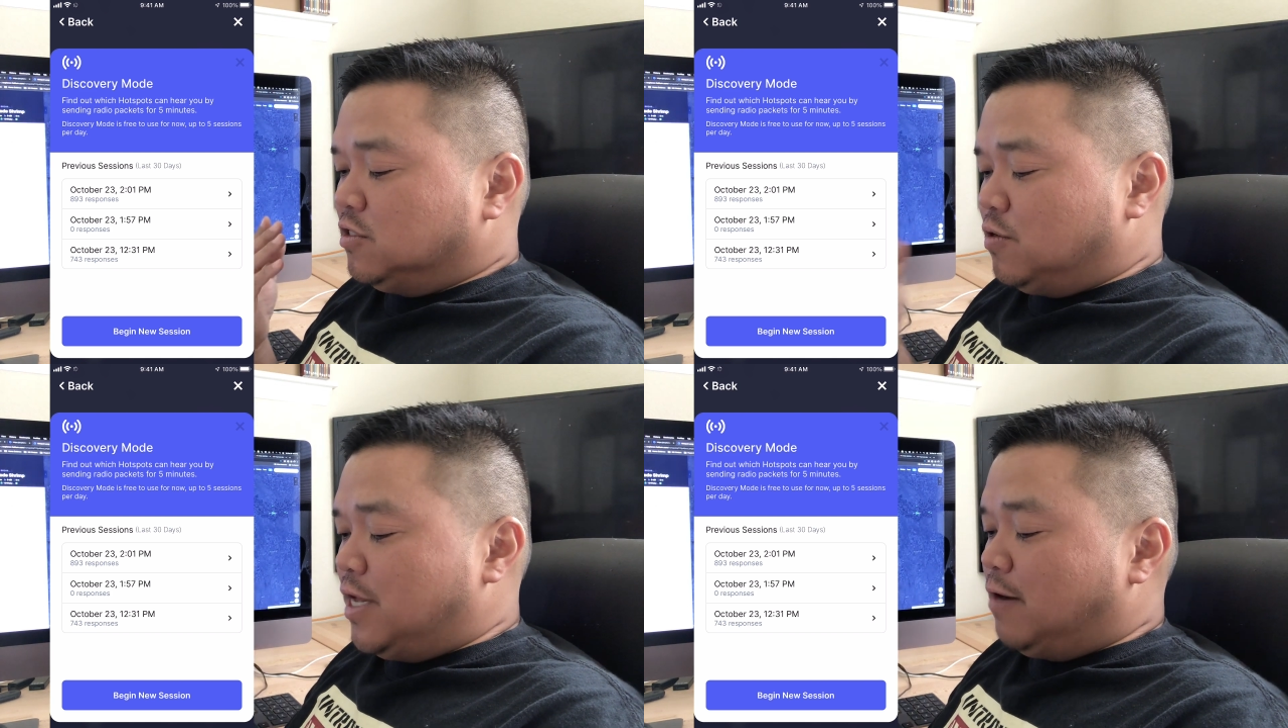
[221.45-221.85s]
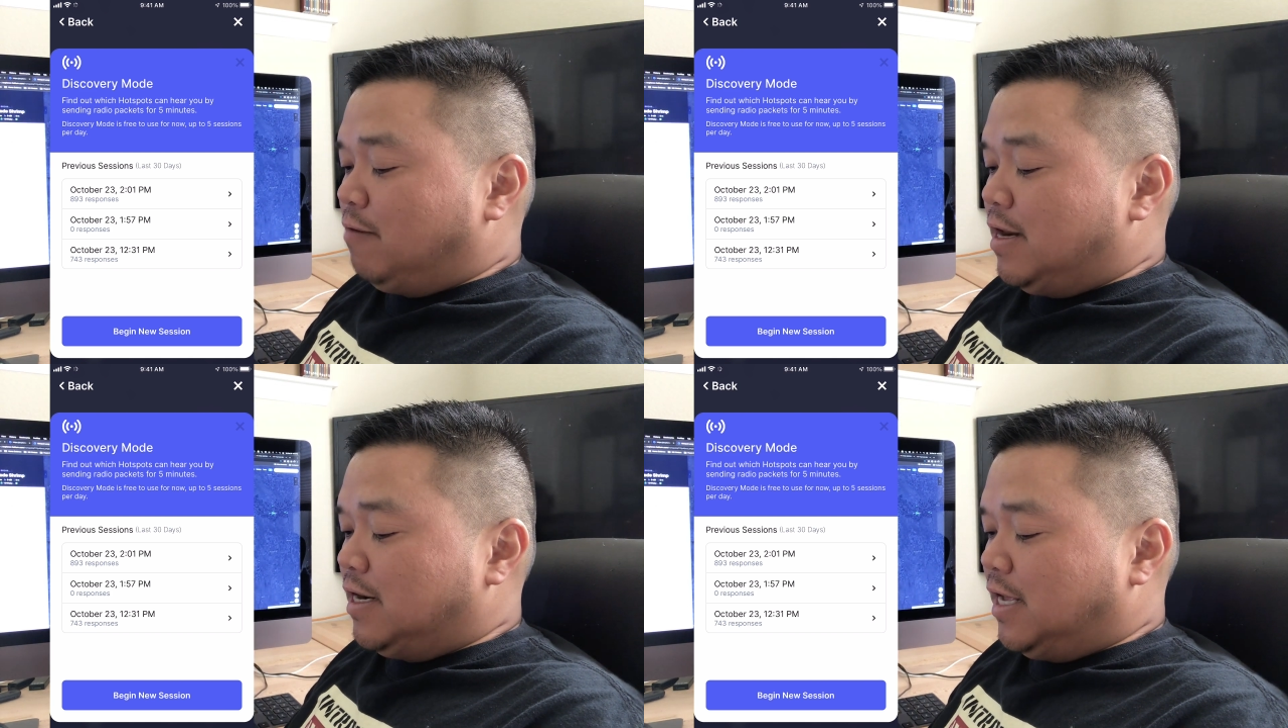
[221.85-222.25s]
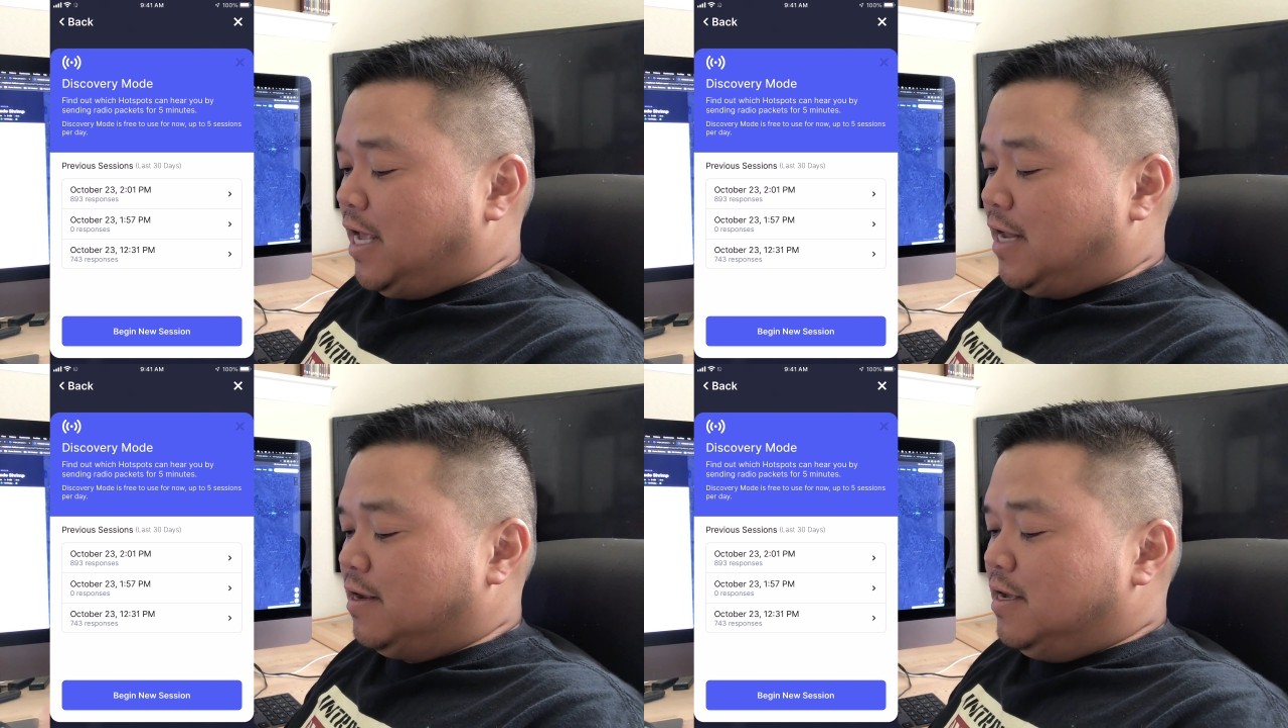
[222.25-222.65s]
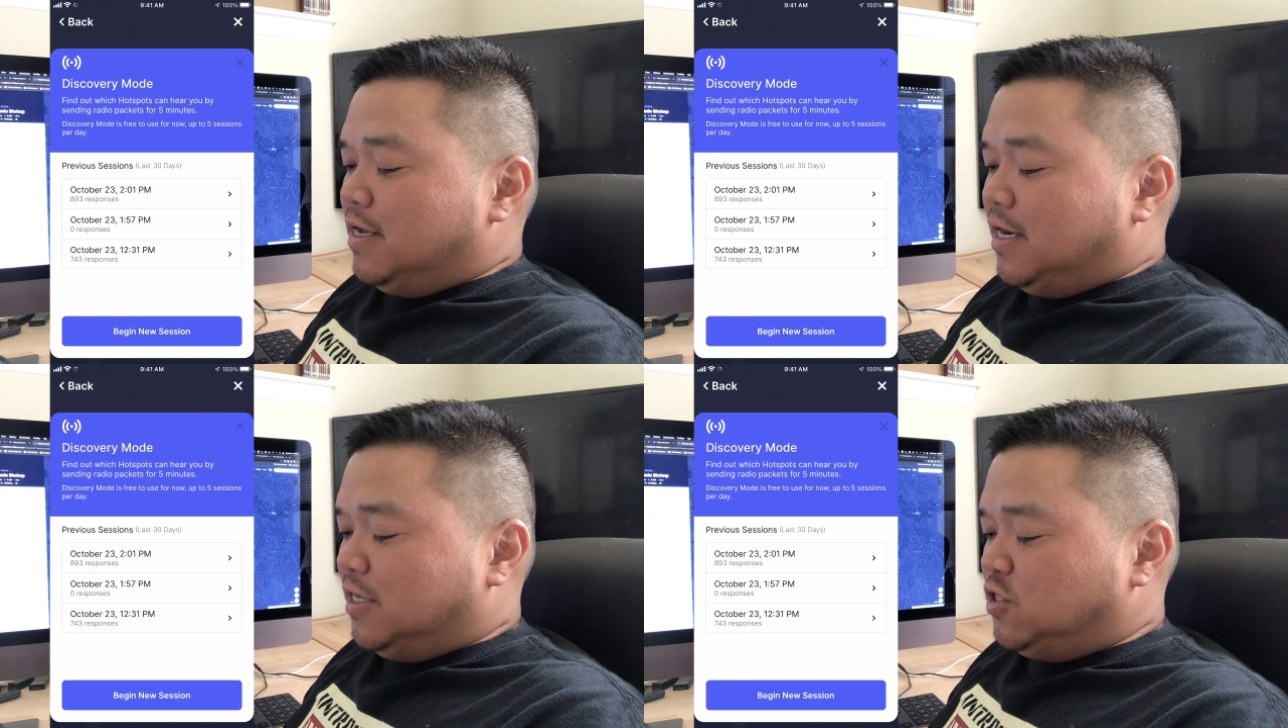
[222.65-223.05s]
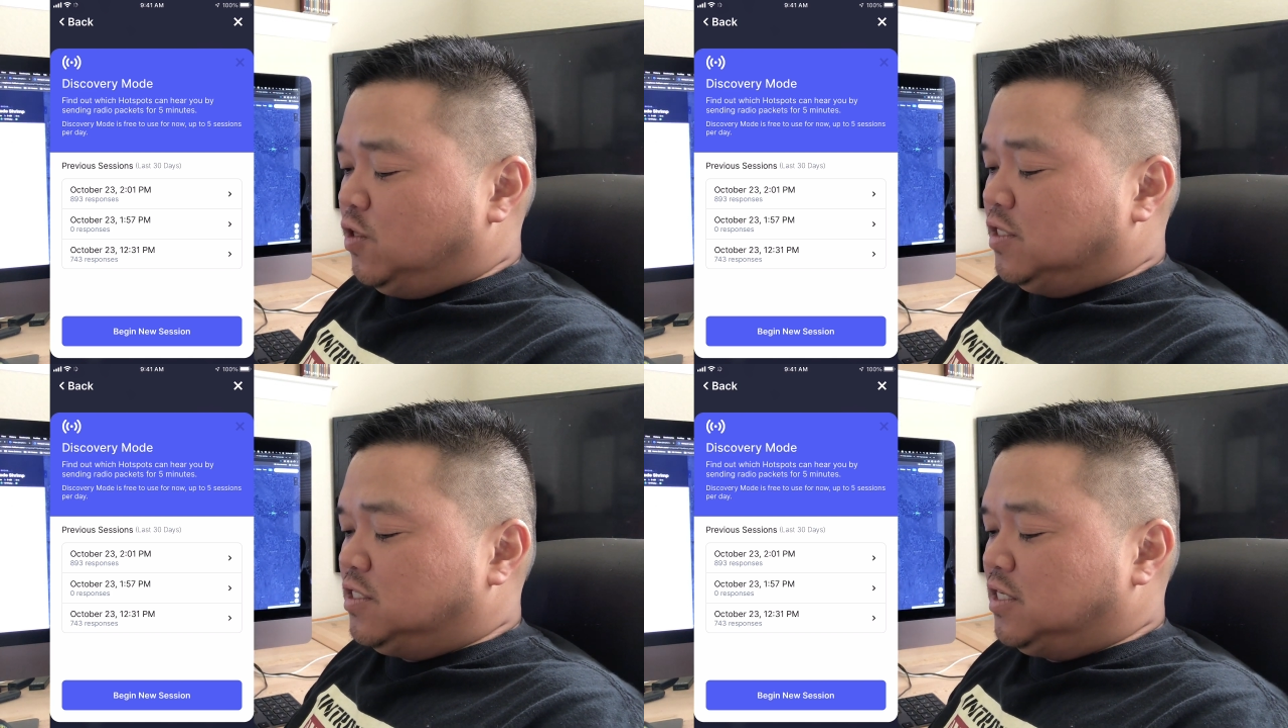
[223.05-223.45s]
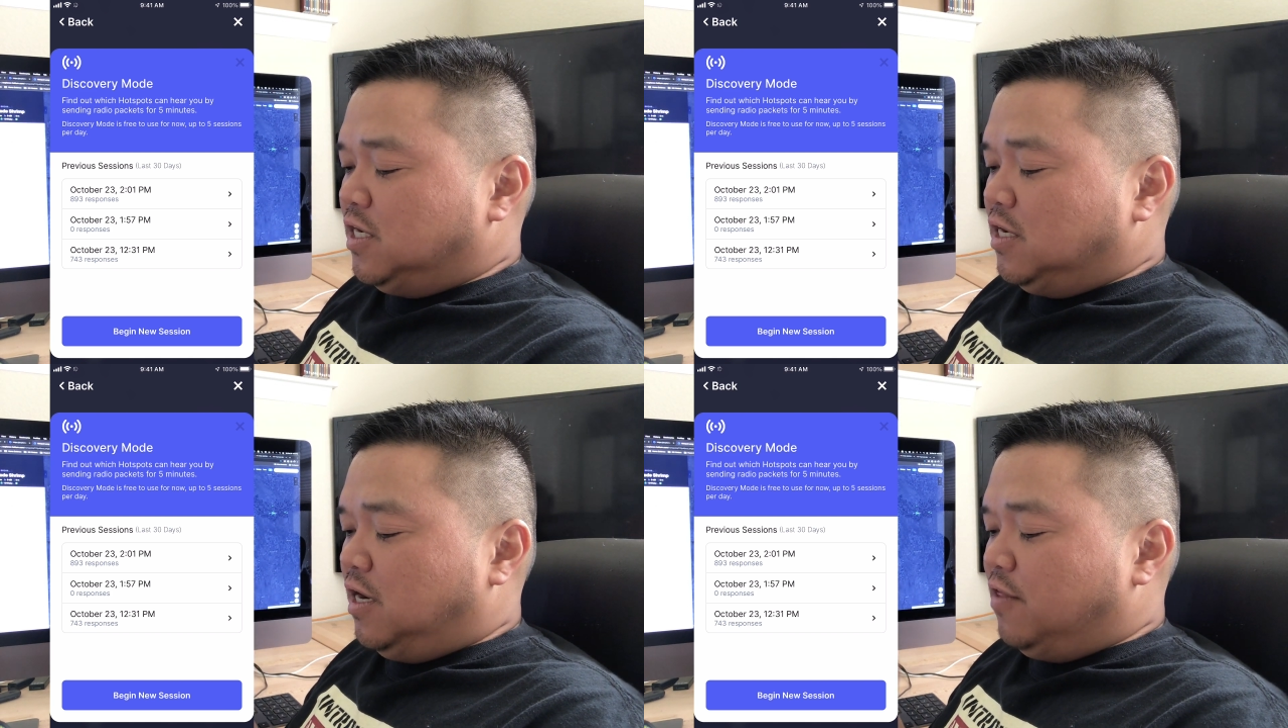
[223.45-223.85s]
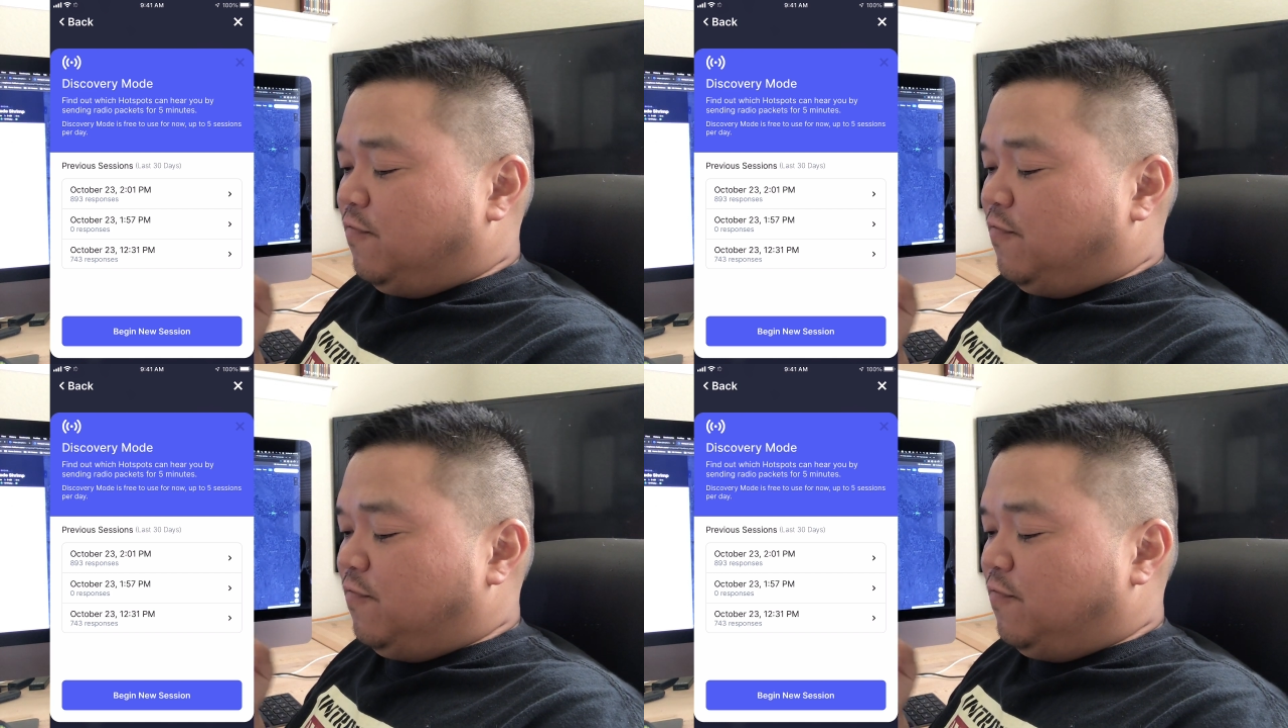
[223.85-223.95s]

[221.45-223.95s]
So then I ran it again. And as you can see, uh,